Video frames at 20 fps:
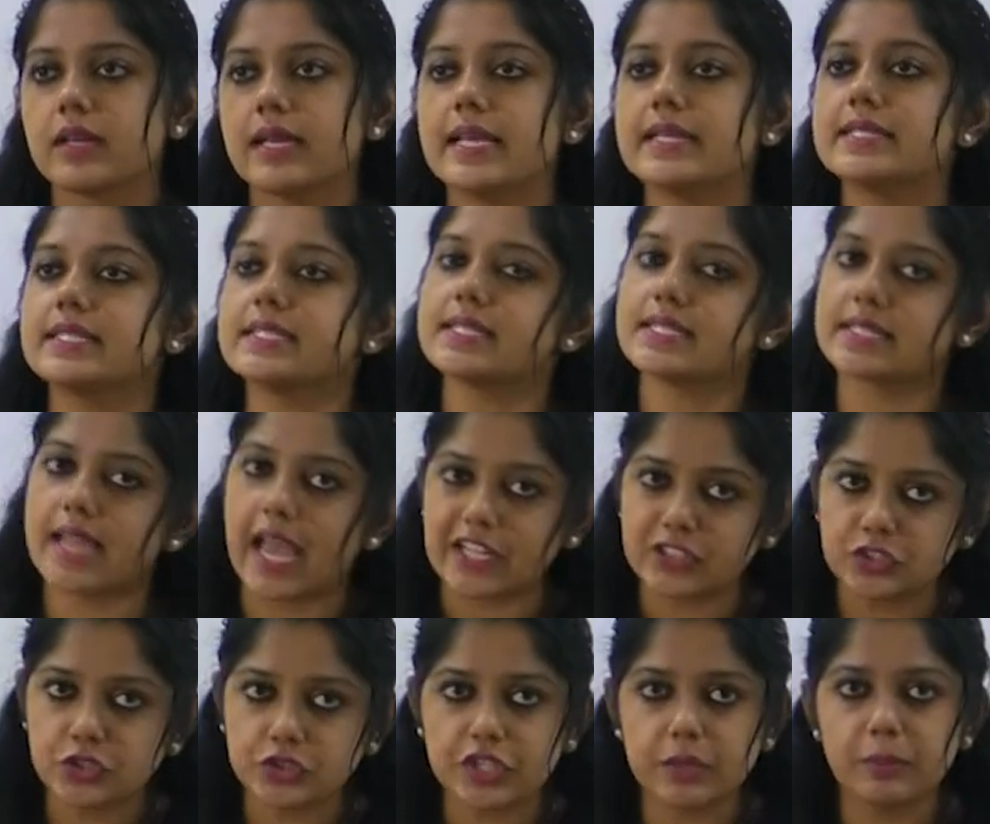Is it a
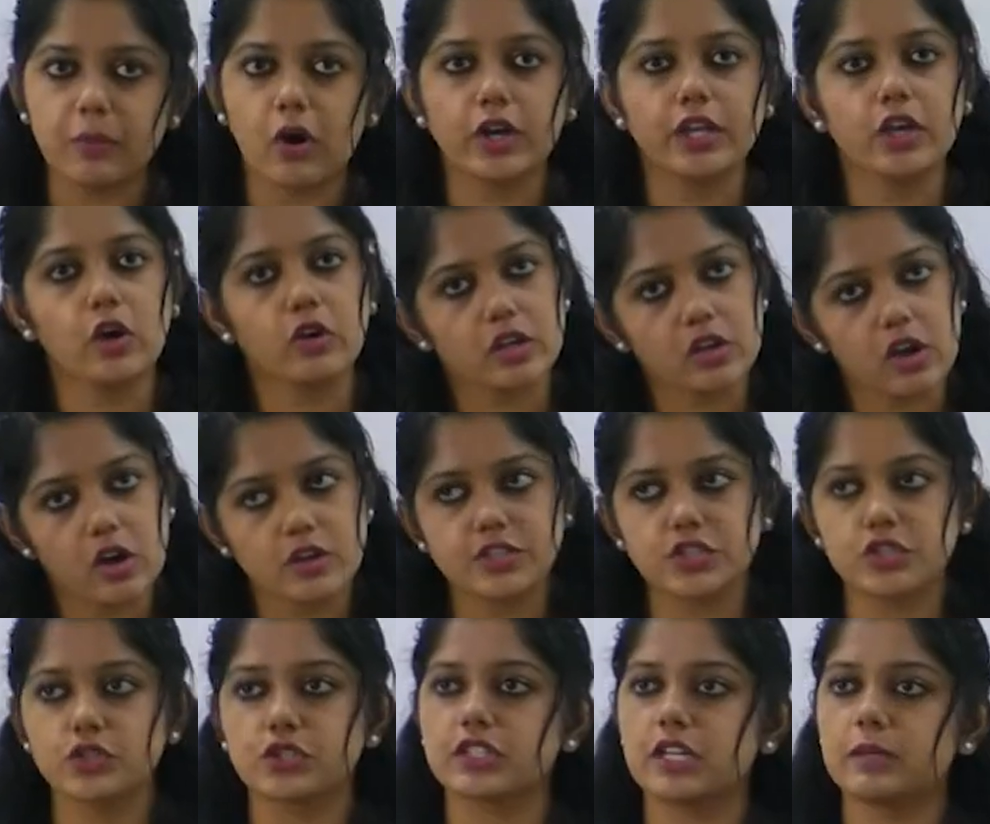statutory body or a
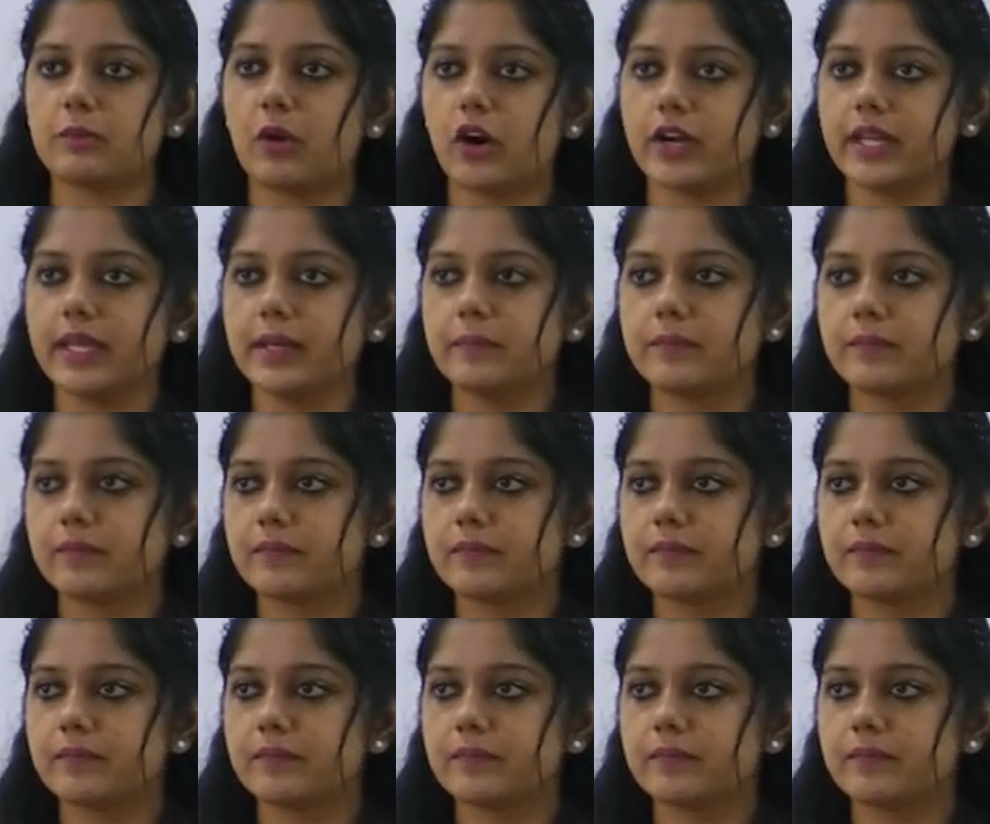constitutional body?